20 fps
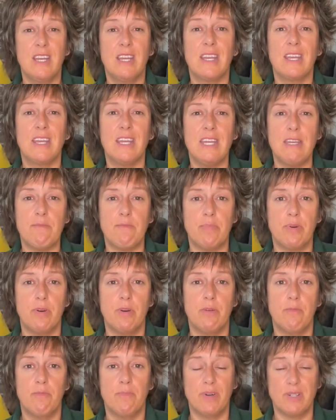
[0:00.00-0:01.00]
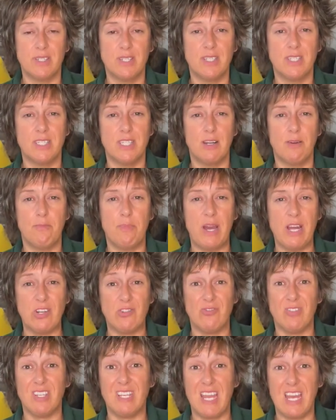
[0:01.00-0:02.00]
Keep button cell
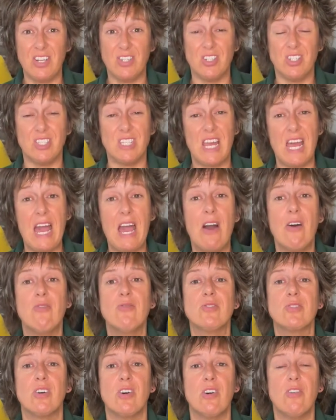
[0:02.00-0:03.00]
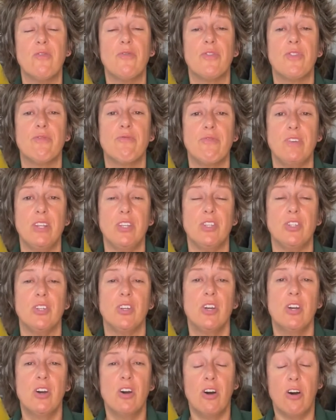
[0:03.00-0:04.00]
battery gadgets out of the reach
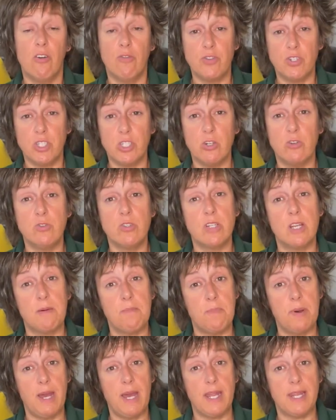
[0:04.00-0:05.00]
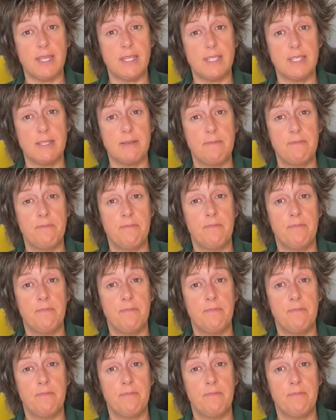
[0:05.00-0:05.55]
of children and pets.